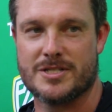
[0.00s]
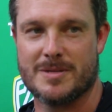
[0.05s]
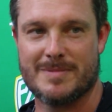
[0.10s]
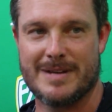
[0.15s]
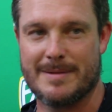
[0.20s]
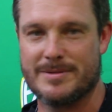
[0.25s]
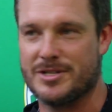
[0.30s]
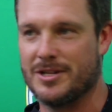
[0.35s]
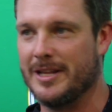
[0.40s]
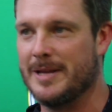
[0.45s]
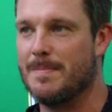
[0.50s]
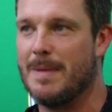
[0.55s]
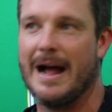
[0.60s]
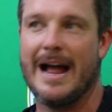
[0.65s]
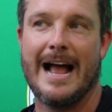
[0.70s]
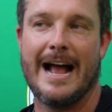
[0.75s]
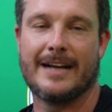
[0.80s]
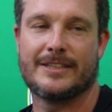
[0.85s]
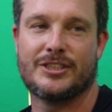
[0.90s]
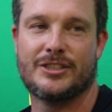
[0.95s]
Sometimes you lead by
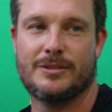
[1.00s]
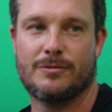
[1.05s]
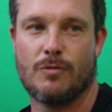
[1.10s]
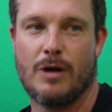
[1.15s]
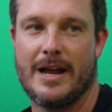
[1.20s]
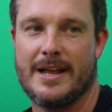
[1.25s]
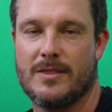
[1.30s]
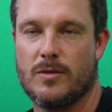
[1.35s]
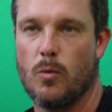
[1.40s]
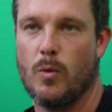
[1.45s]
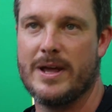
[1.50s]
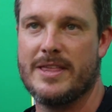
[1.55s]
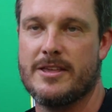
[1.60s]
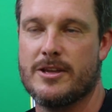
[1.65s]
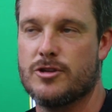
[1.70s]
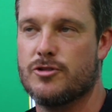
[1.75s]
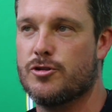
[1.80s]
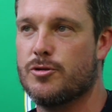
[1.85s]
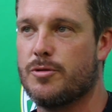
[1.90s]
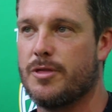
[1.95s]
action, right, in the way
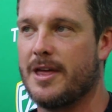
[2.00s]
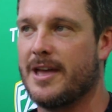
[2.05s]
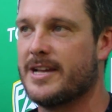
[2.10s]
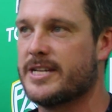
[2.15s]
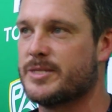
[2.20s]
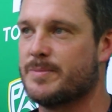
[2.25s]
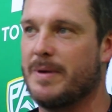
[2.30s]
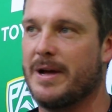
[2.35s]
that you do things.